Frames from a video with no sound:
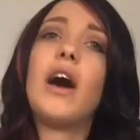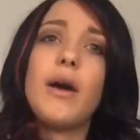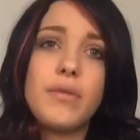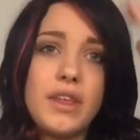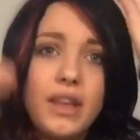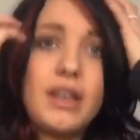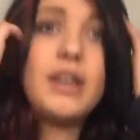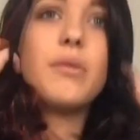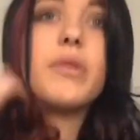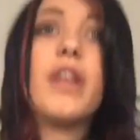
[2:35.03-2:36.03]
I'm
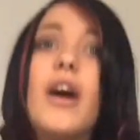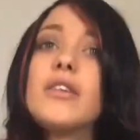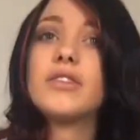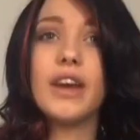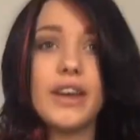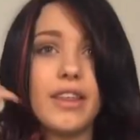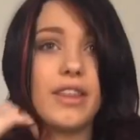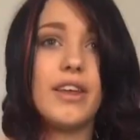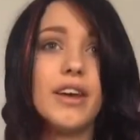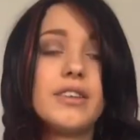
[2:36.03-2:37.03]
thinking it belongs like
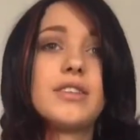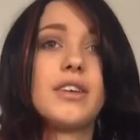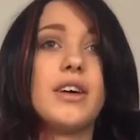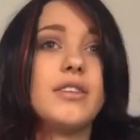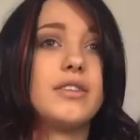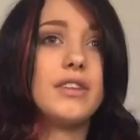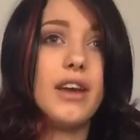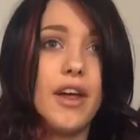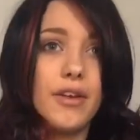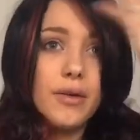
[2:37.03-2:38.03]
this because
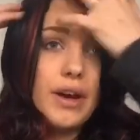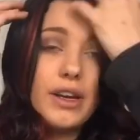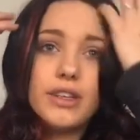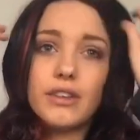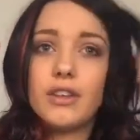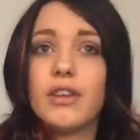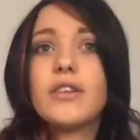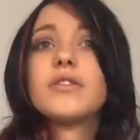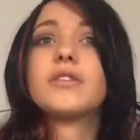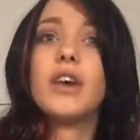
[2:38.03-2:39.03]
the other way just
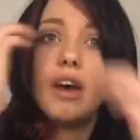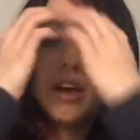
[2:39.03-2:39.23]
looks